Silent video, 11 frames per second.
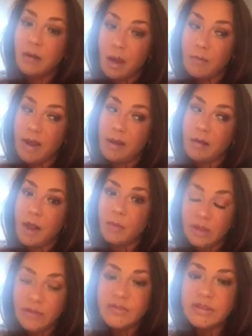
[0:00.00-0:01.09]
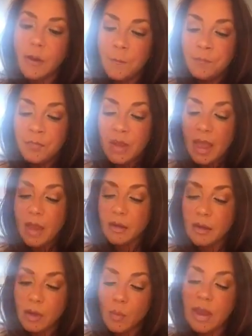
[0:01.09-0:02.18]
All right, I believe so. And
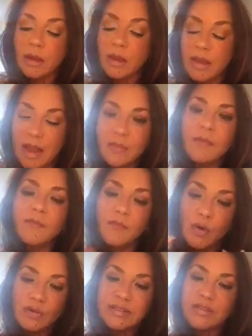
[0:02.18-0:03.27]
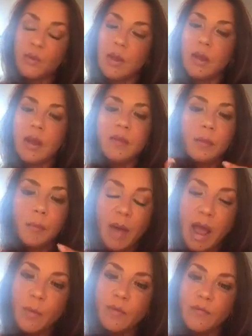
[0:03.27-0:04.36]
you can get the verses, you can get the
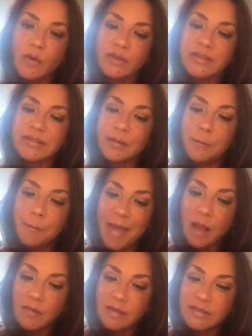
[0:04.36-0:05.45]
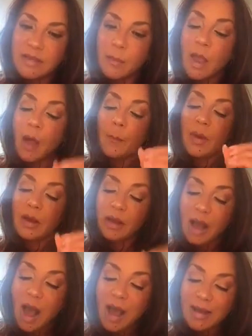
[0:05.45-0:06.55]
Bible verses to back this up, but
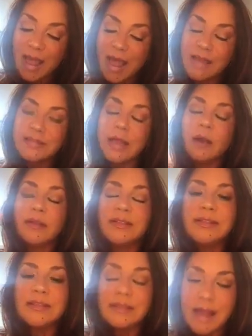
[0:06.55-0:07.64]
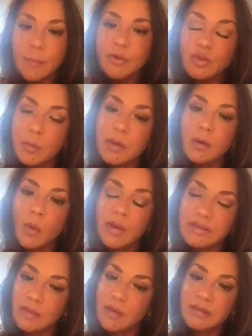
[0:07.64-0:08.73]
God has an establishment
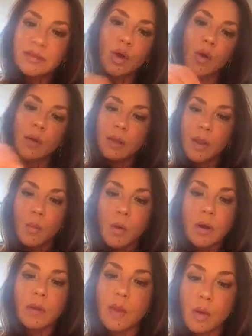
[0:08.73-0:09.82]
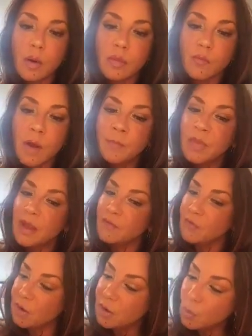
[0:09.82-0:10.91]
anointing that is currently at work in the earth realm
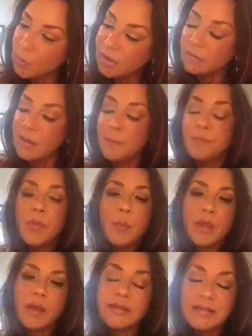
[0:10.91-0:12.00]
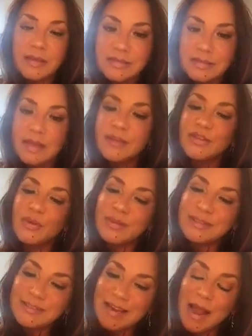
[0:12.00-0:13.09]
very quickly, because he seeks to
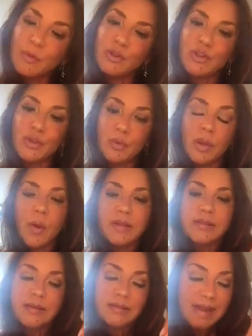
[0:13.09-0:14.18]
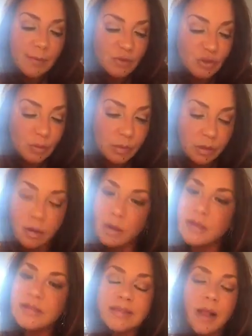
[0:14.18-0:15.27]
establish you. He wants to establish you in a
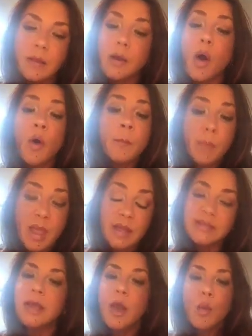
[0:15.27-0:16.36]
good, solid home base